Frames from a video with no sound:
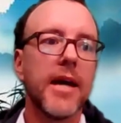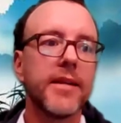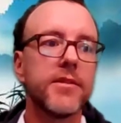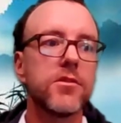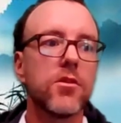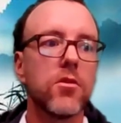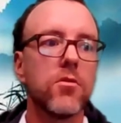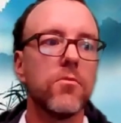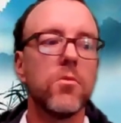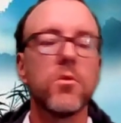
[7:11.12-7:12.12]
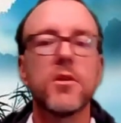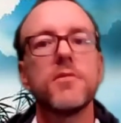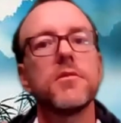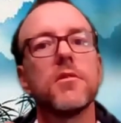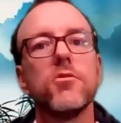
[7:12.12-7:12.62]
And so, what are the
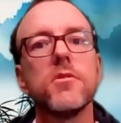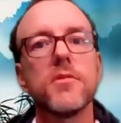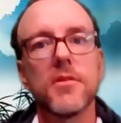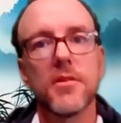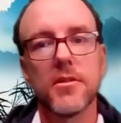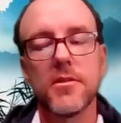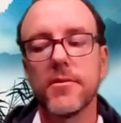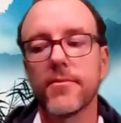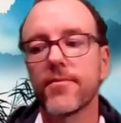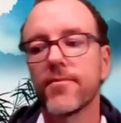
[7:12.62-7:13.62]
solutions to this?